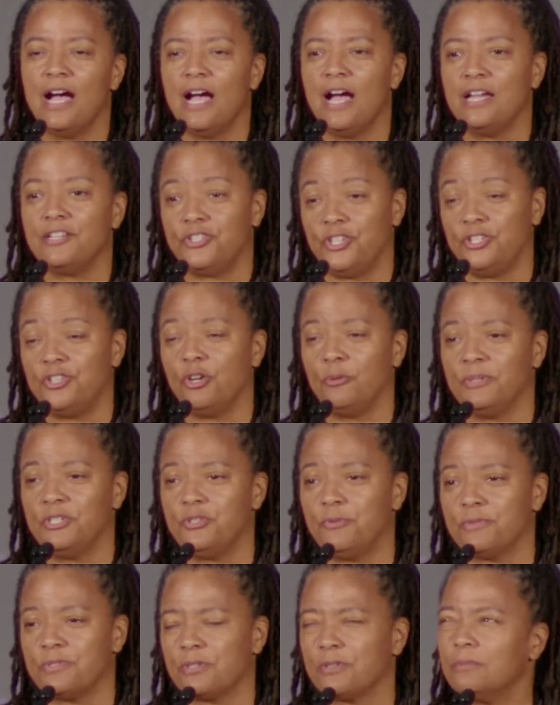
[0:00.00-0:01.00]
she told me she
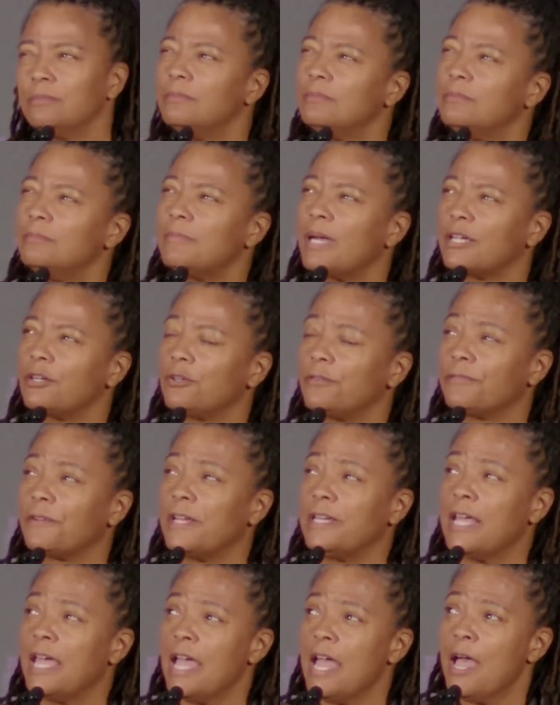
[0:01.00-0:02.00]
was my
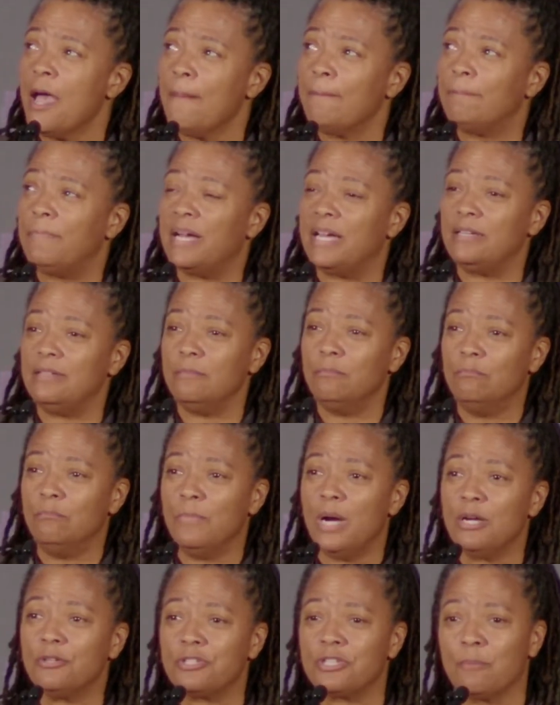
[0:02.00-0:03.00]
girlfriend. But
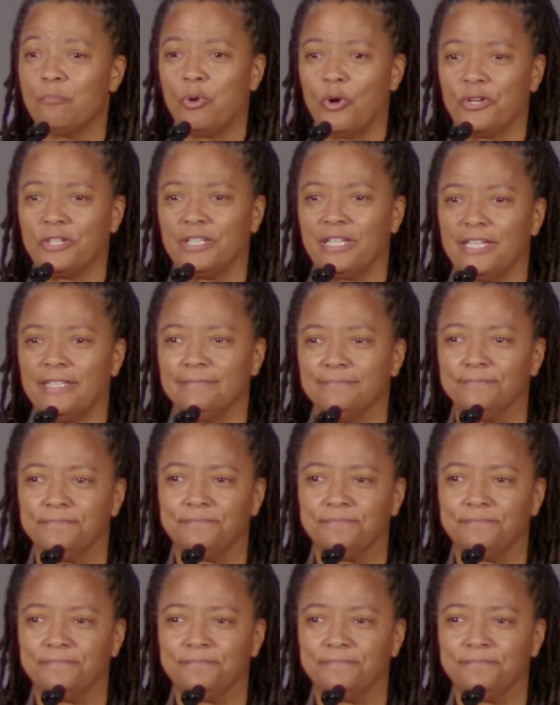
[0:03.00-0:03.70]
most importantly,